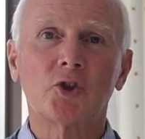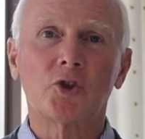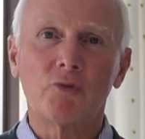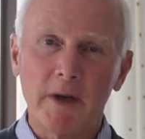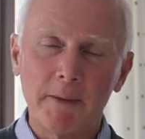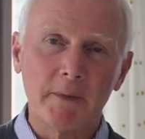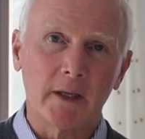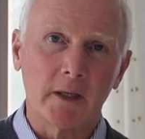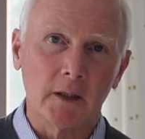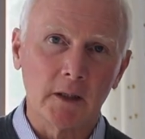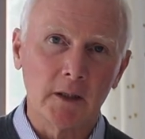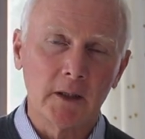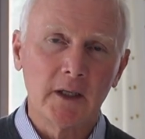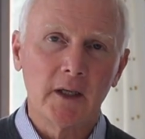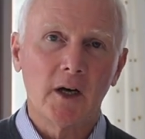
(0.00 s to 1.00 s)

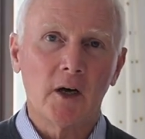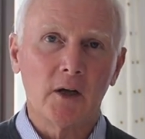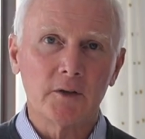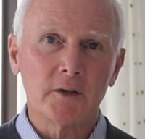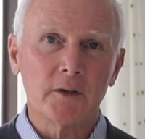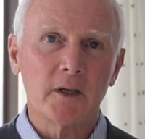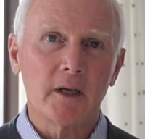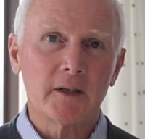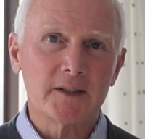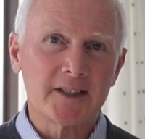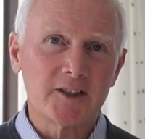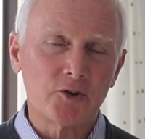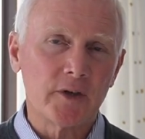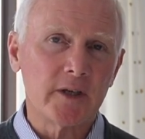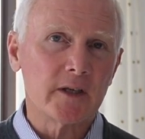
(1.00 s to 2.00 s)
criminal on the
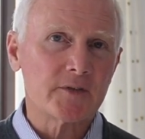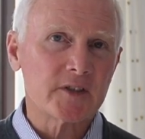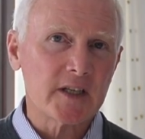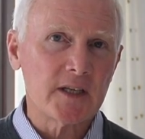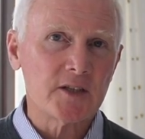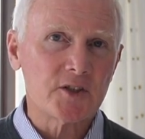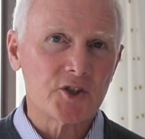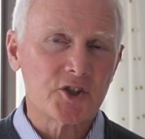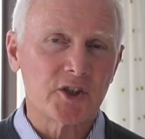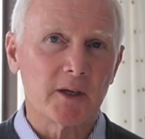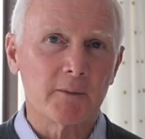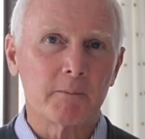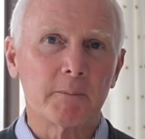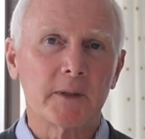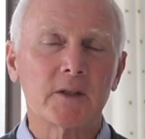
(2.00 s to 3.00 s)
degree of
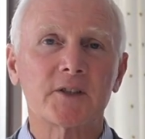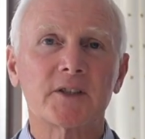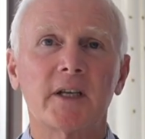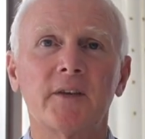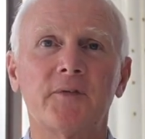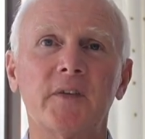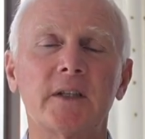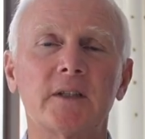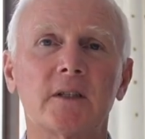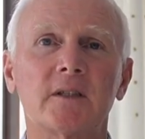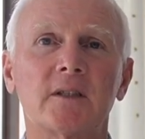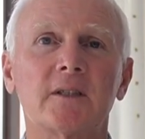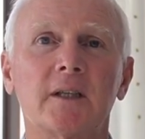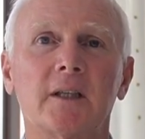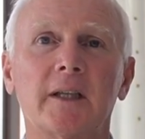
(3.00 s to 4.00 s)
censorship, because if it
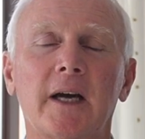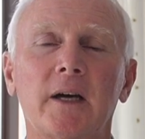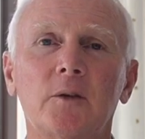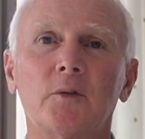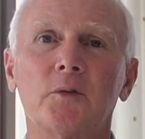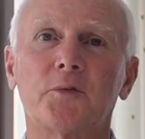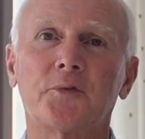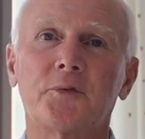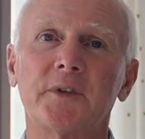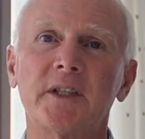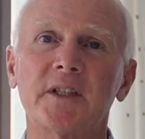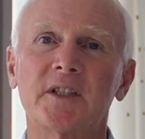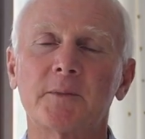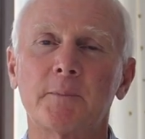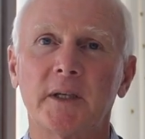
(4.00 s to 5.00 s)
doesn't allow
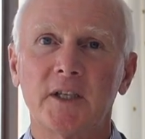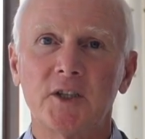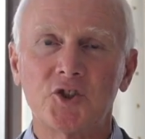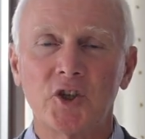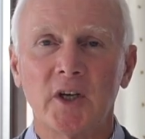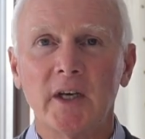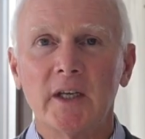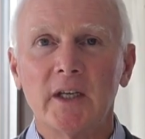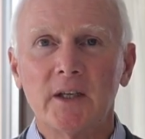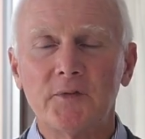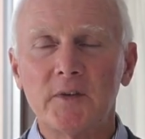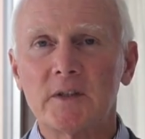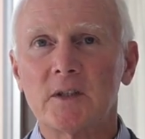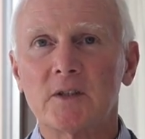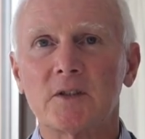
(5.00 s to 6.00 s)
free speech,
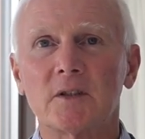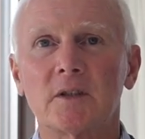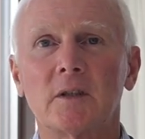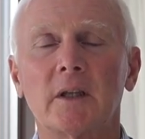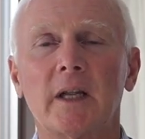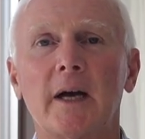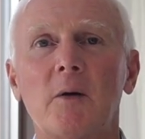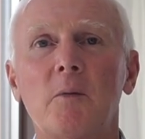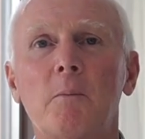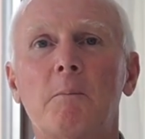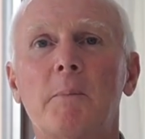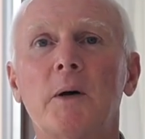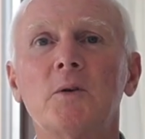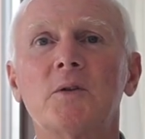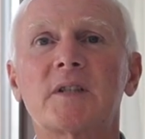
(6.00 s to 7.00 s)
if it doesn't allow
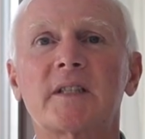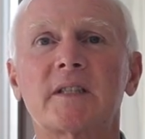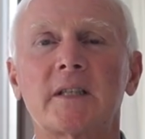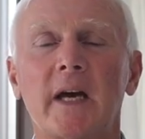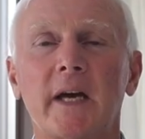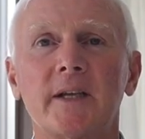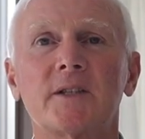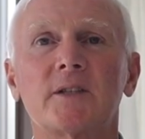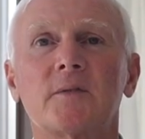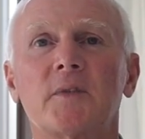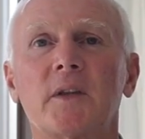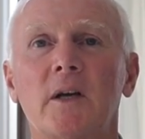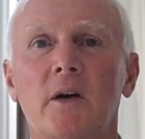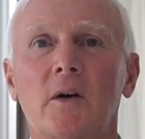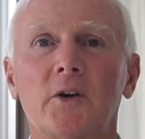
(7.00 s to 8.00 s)
both sides of
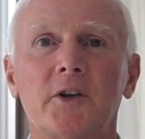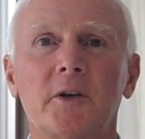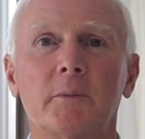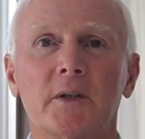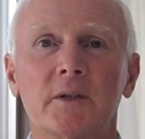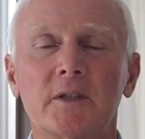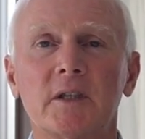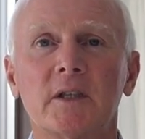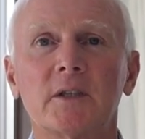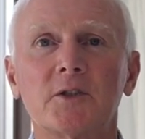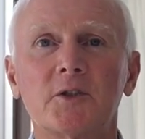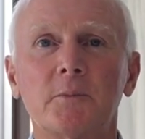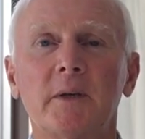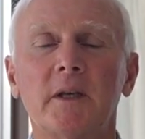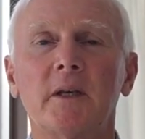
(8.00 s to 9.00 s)
the argument
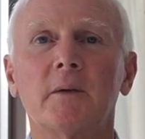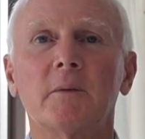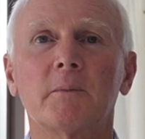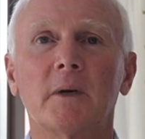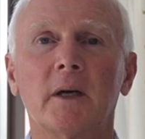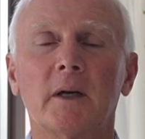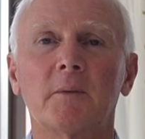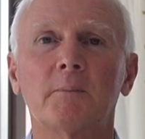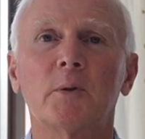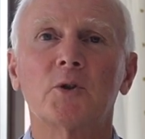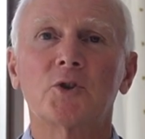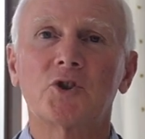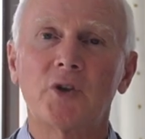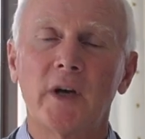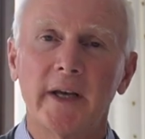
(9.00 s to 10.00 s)
to be
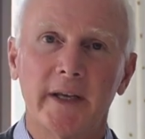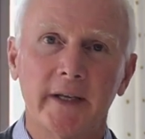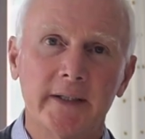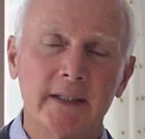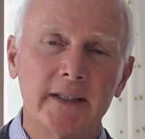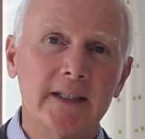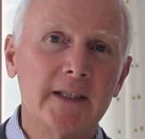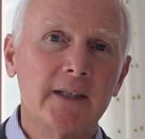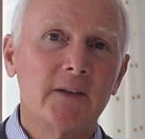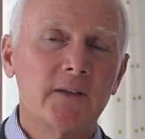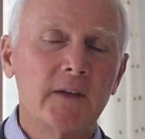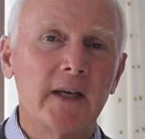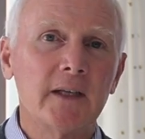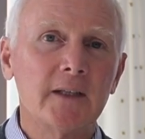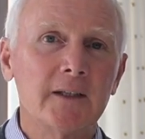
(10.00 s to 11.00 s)
portrayed,
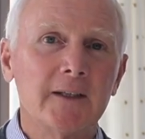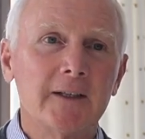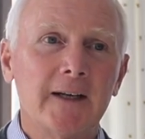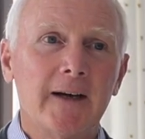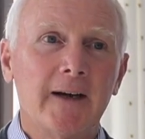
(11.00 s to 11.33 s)
then